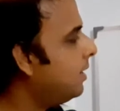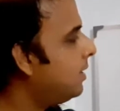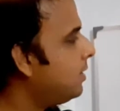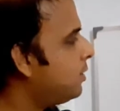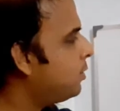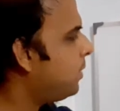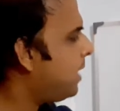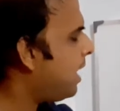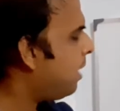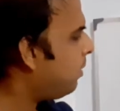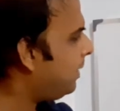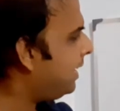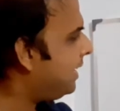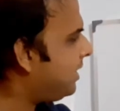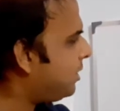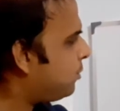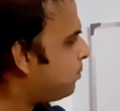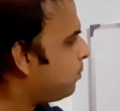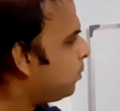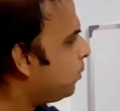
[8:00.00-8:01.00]
so now let
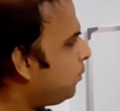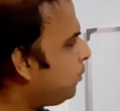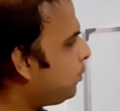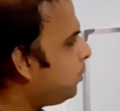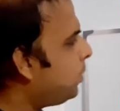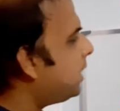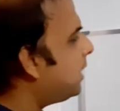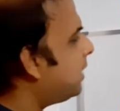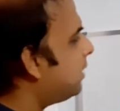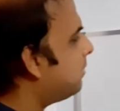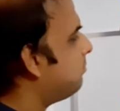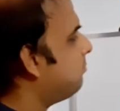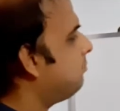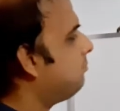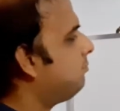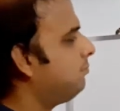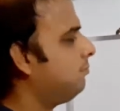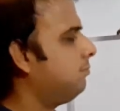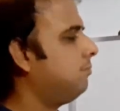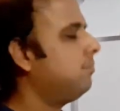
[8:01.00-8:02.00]
us move to the
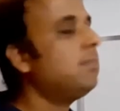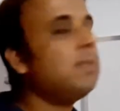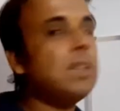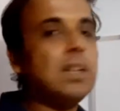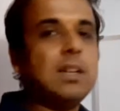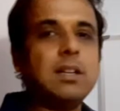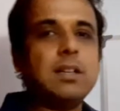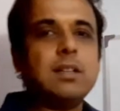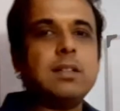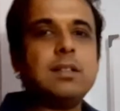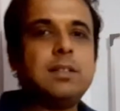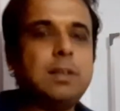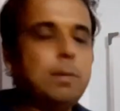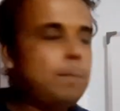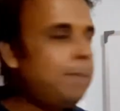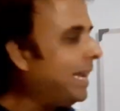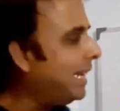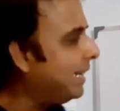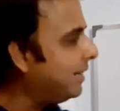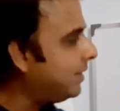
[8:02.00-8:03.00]

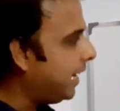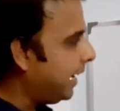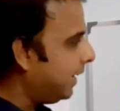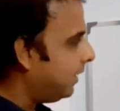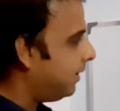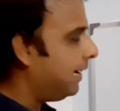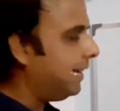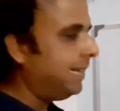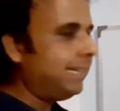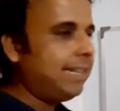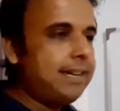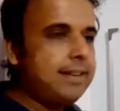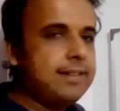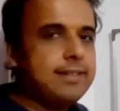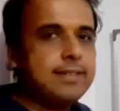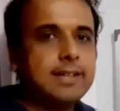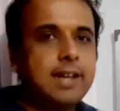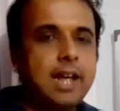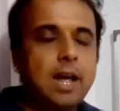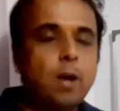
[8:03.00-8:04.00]
main thing, that
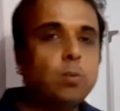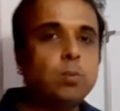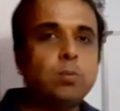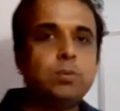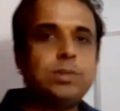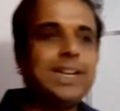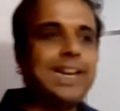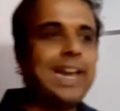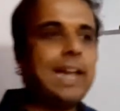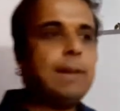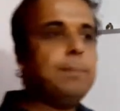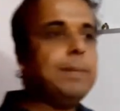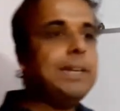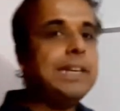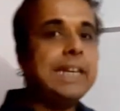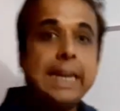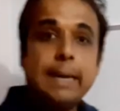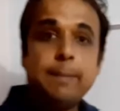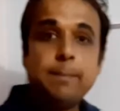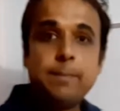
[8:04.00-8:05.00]
is how they can be
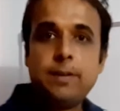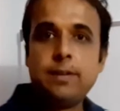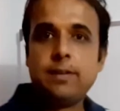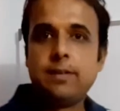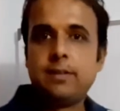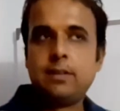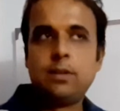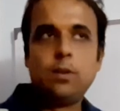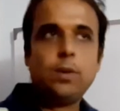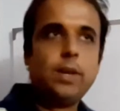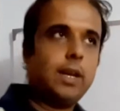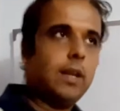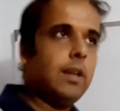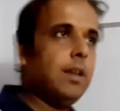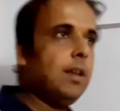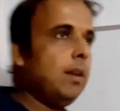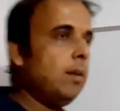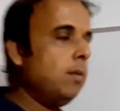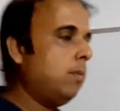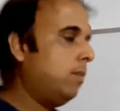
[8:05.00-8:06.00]
named. Okay,
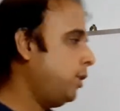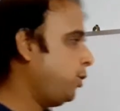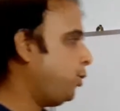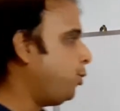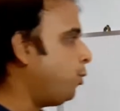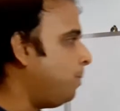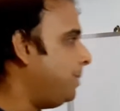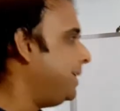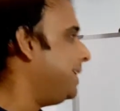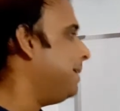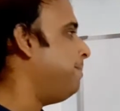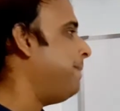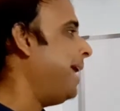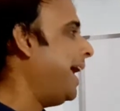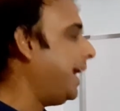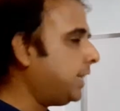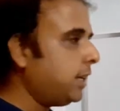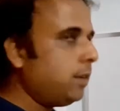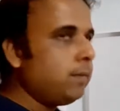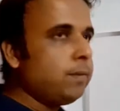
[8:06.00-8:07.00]
what should be the
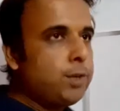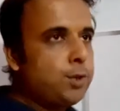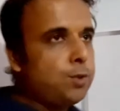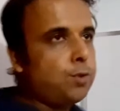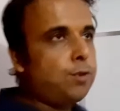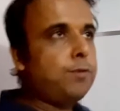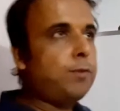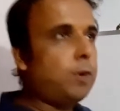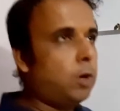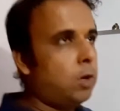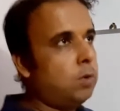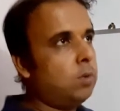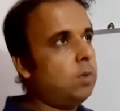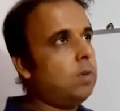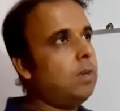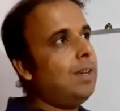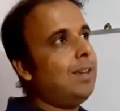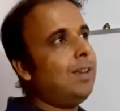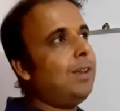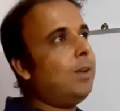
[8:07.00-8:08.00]
pattern we should follow?
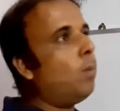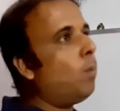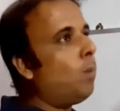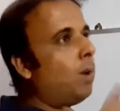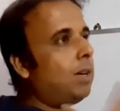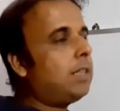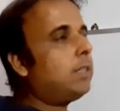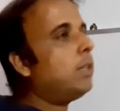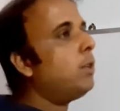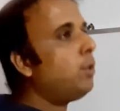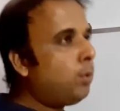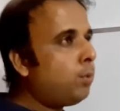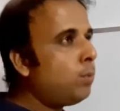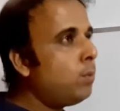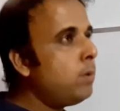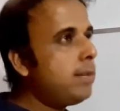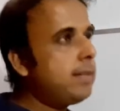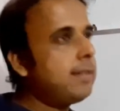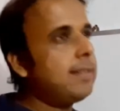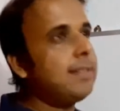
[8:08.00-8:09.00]
What are the
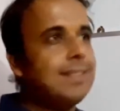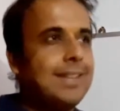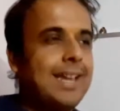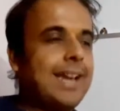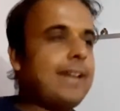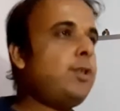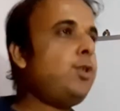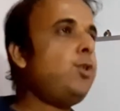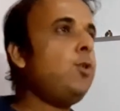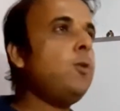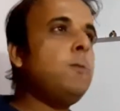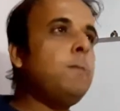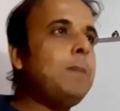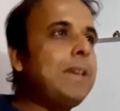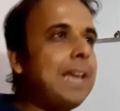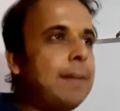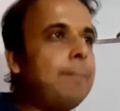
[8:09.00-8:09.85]
rules that should be